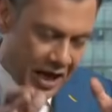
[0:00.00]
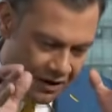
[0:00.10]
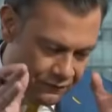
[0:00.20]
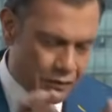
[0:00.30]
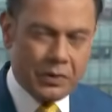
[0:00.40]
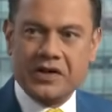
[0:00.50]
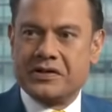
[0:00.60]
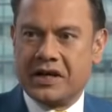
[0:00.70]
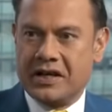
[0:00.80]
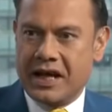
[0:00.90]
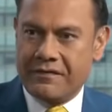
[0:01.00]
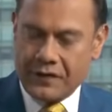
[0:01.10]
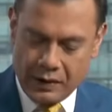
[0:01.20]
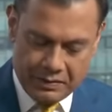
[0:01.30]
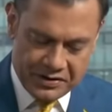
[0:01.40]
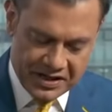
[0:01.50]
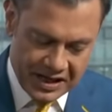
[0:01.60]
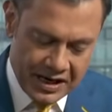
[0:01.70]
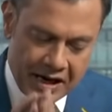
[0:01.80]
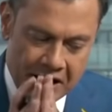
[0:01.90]
Uh, everybody's looking at the
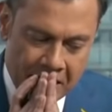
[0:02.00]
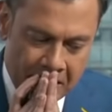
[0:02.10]
FOMC.